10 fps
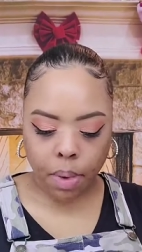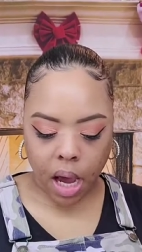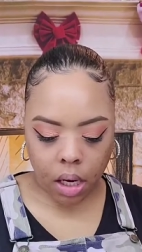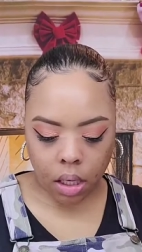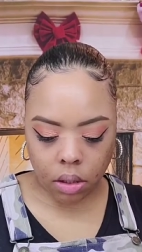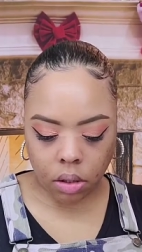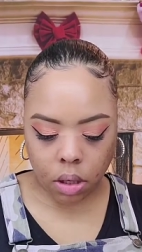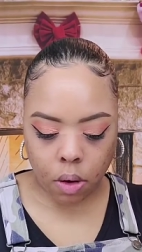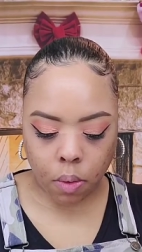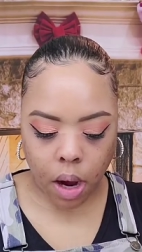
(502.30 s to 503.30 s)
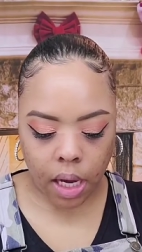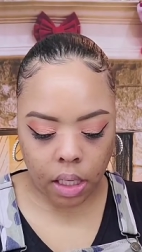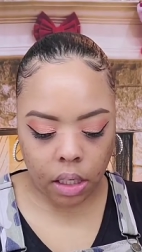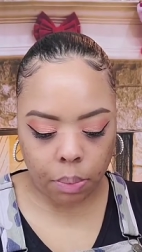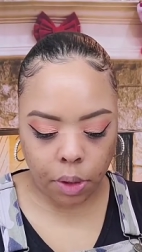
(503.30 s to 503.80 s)
back. So I
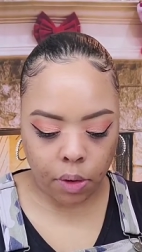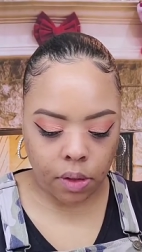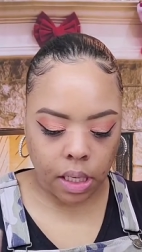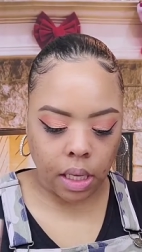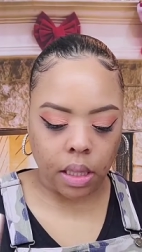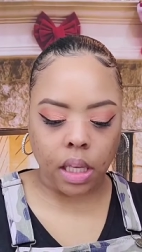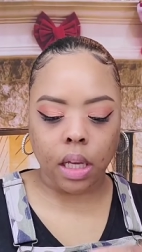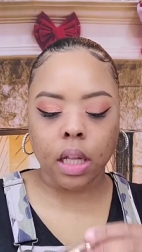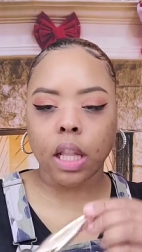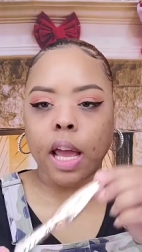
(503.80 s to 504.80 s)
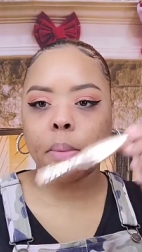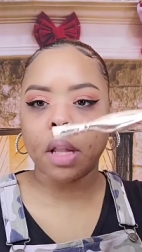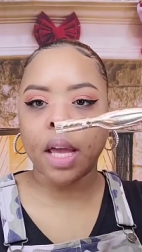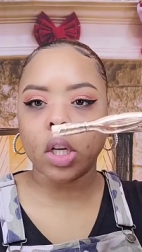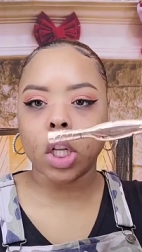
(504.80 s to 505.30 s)
ended up using the Glam
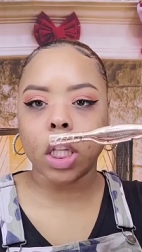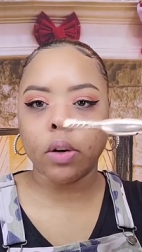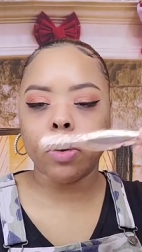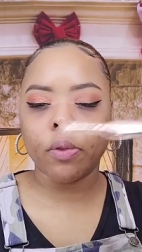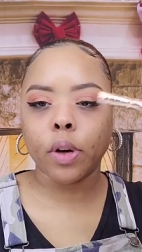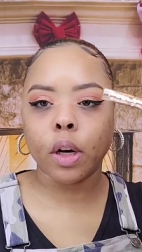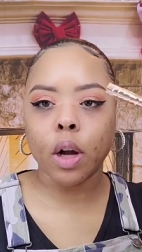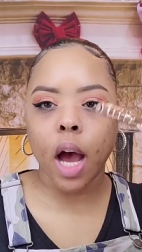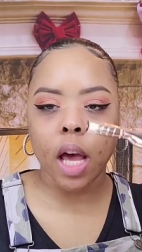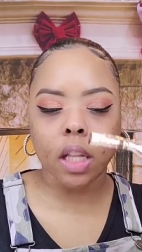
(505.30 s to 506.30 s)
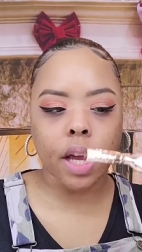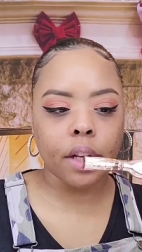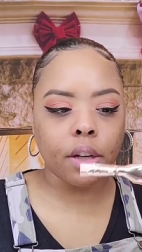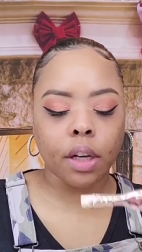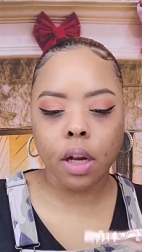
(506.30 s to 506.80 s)
Light Calligrapher
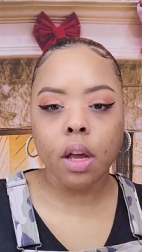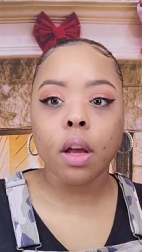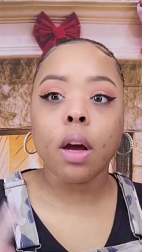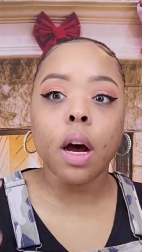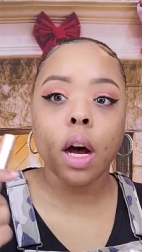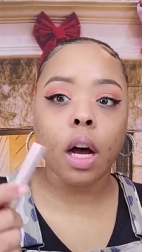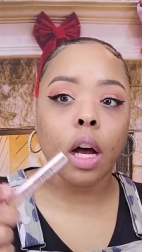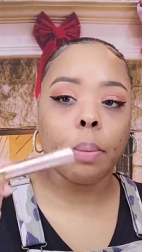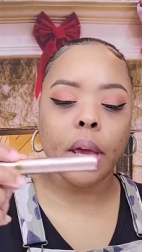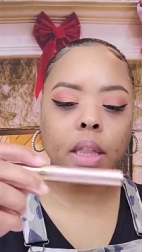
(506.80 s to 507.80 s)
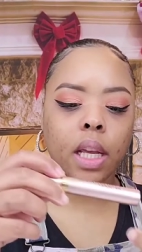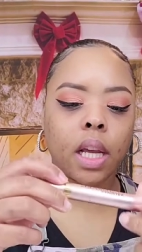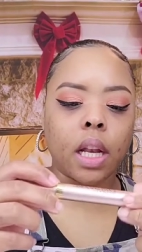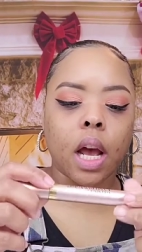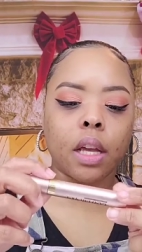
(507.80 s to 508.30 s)
eyeliner. Um, and
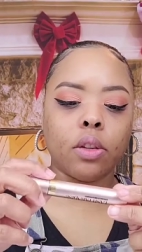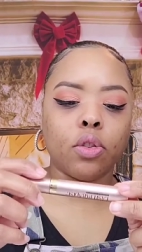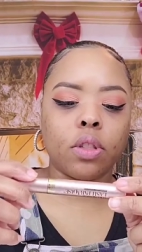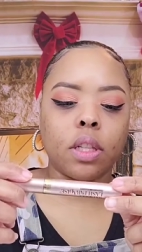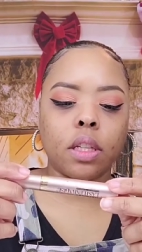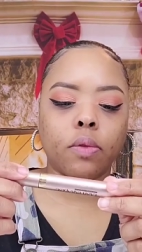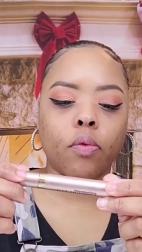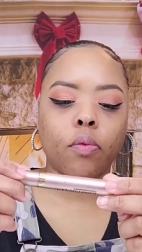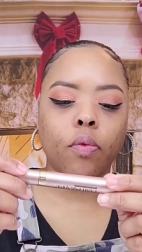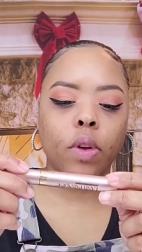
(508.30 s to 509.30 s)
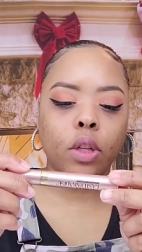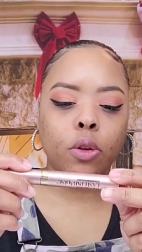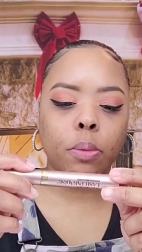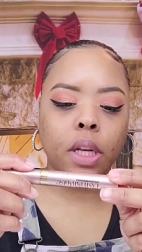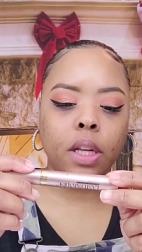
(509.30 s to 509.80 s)
then I use this
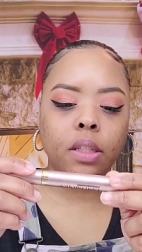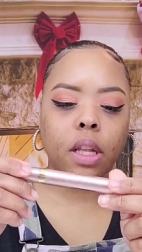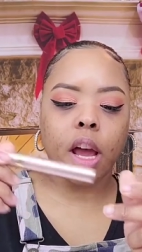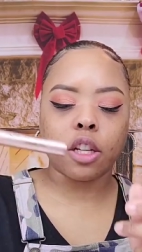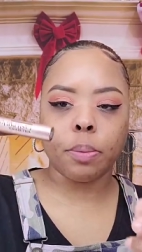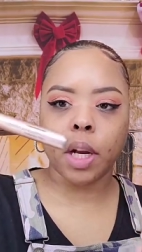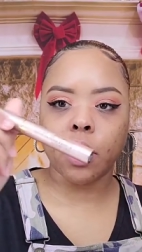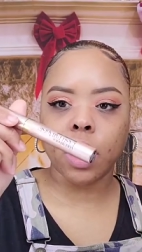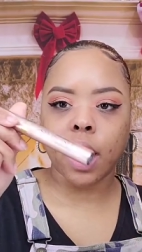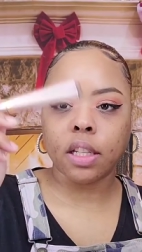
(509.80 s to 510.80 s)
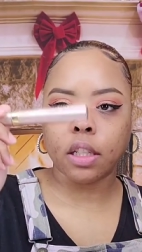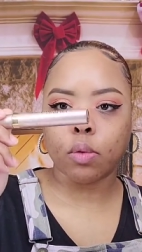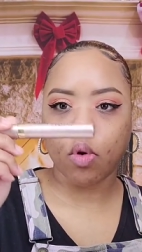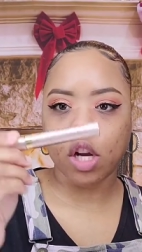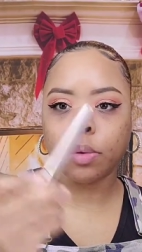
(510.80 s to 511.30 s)
Voluminous Lash Paradise. It's
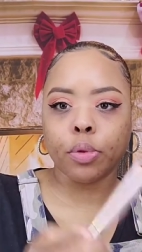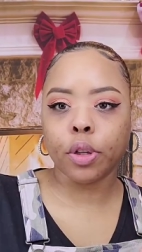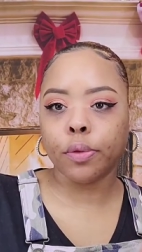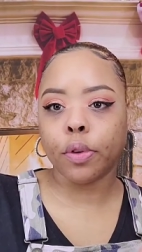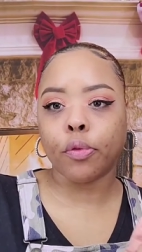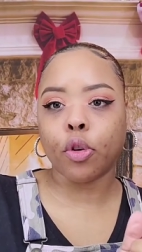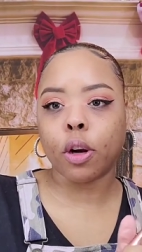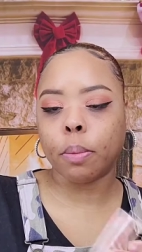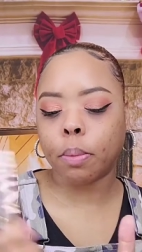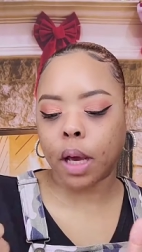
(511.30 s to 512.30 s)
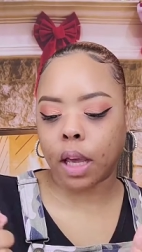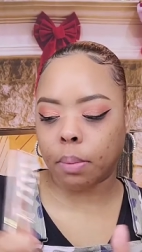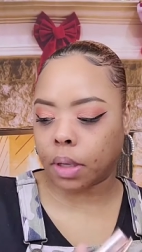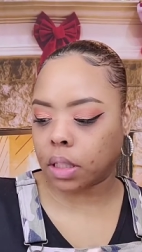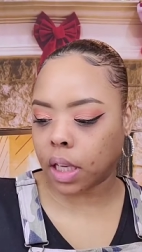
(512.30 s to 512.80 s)
waterproof for my
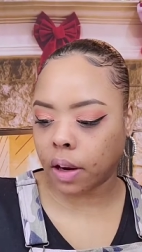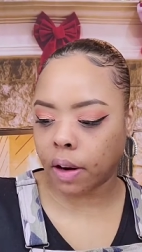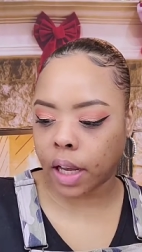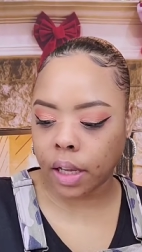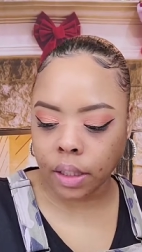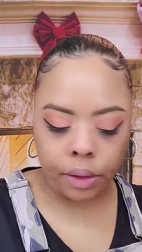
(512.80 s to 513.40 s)
mascara.